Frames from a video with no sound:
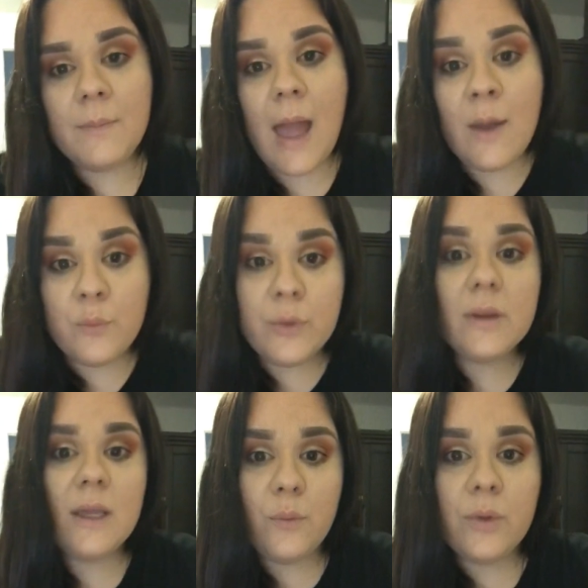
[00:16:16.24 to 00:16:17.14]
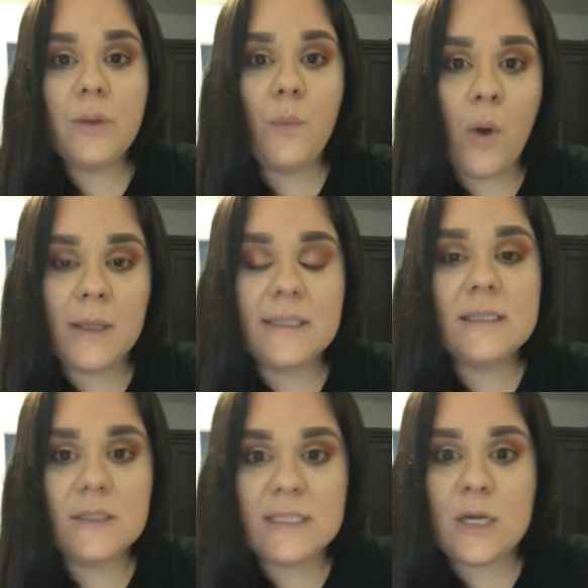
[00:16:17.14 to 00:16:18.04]
I really, really
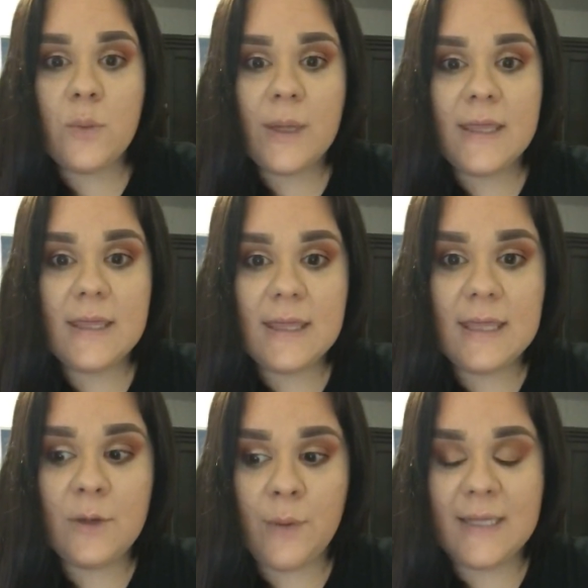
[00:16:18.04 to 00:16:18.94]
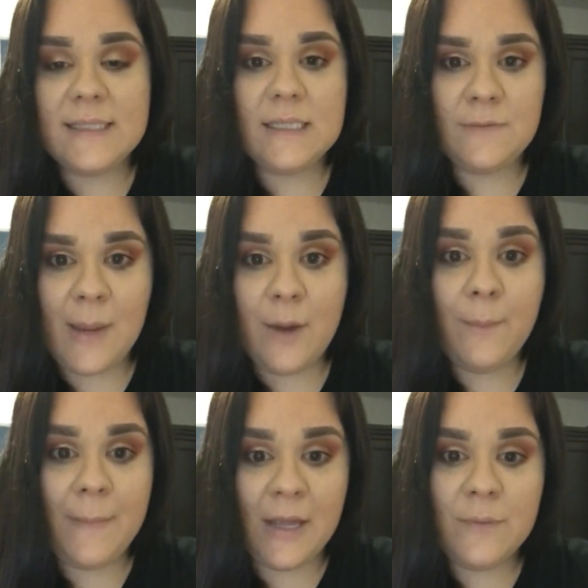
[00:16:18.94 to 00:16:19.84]
wanted to deal with the rest
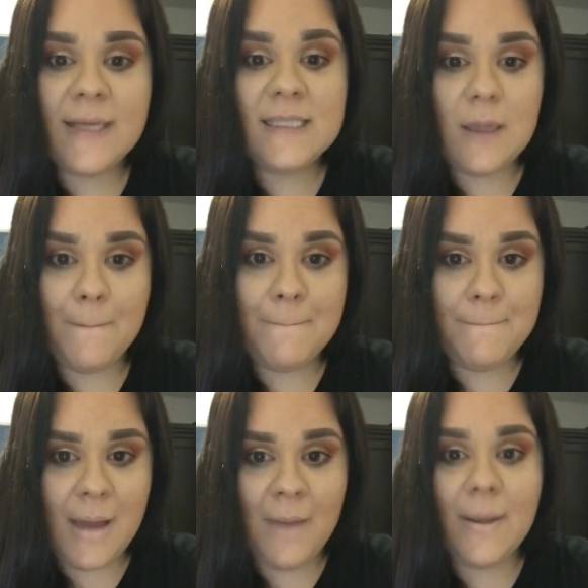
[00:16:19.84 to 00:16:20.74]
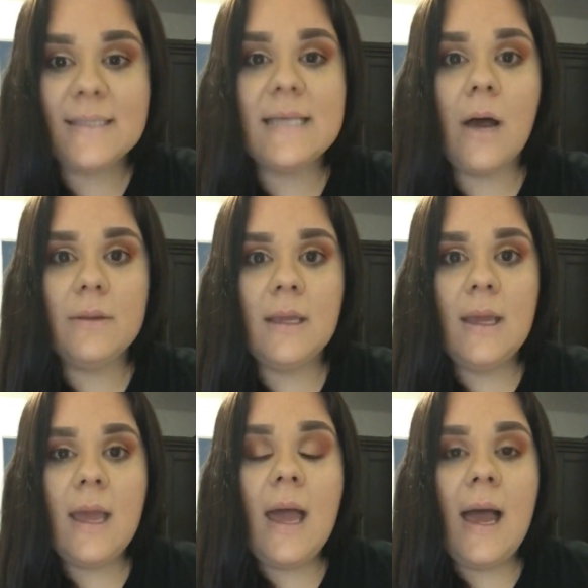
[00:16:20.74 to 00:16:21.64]
of my bed rest by
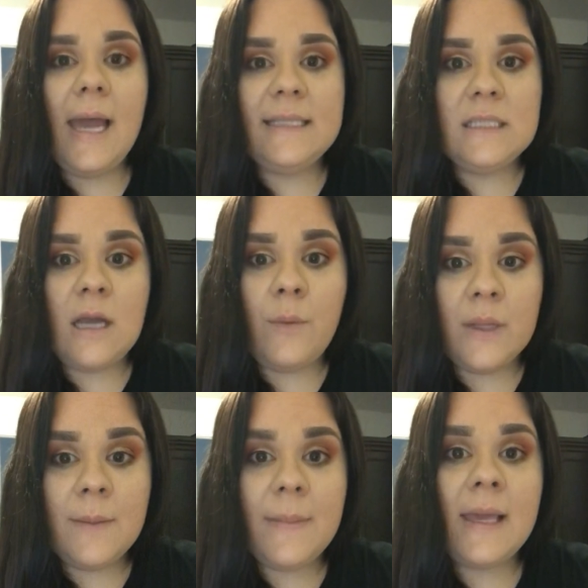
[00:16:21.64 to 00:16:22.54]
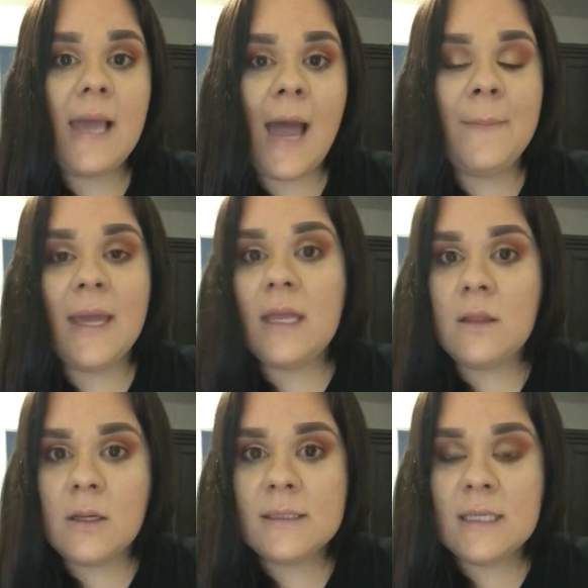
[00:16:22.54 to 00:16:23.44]
myself. I did not want to be
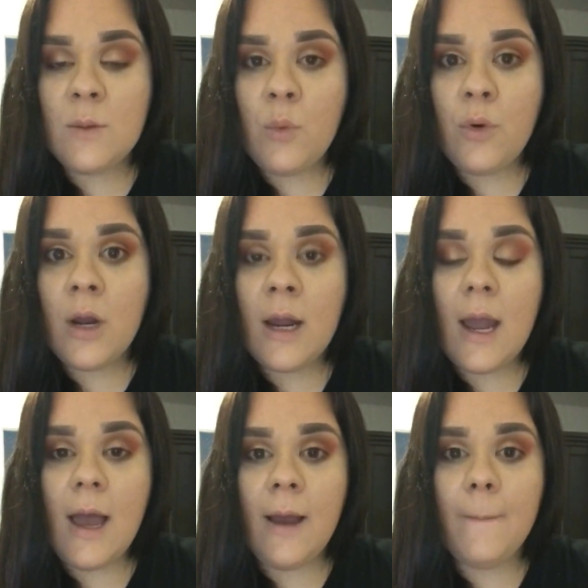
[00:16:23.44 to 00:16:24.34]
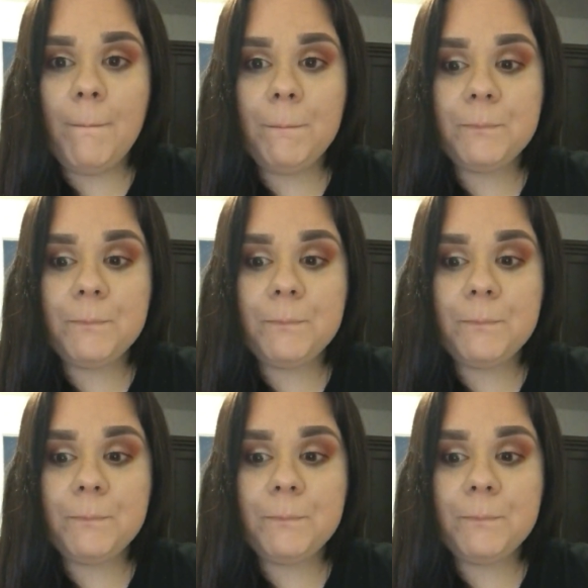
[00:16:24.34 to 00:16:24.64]
at my in-laws anymore.